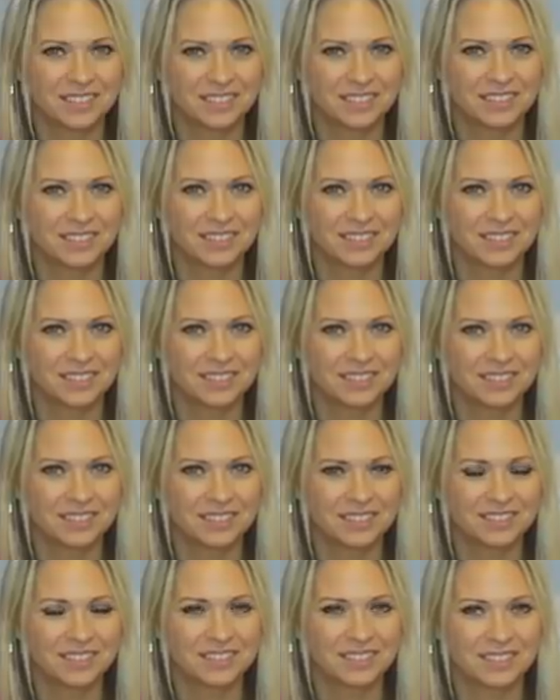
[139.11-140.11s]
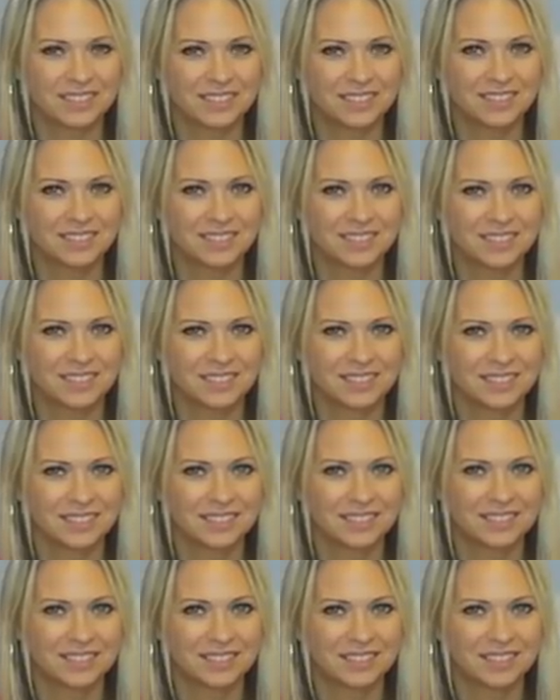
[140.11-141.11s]

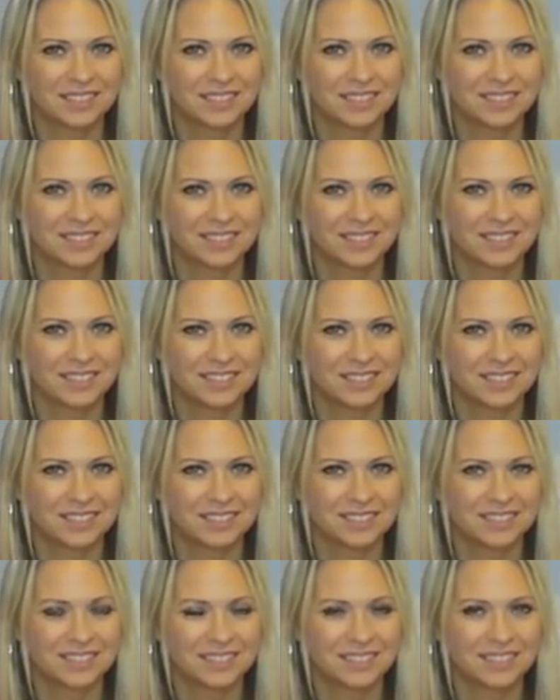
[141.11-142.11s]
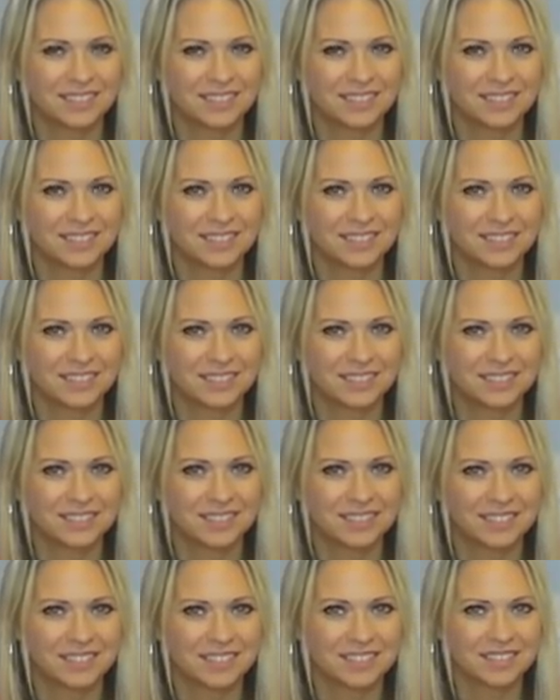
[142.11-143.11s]

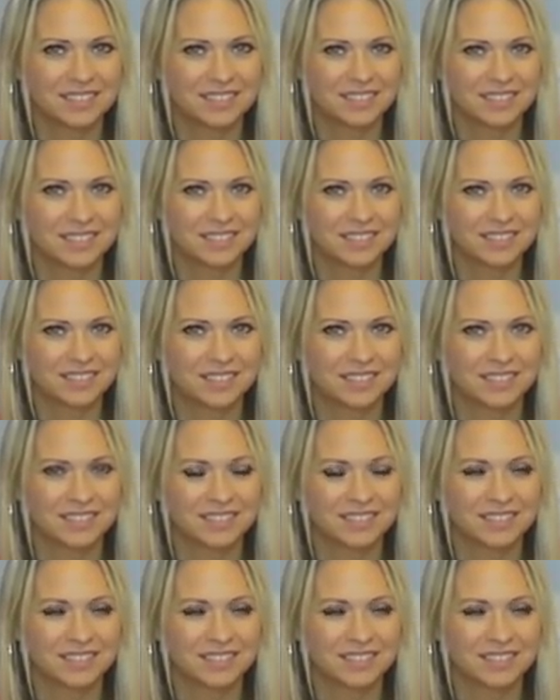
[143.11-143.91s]
No words are spoken by the person on screen.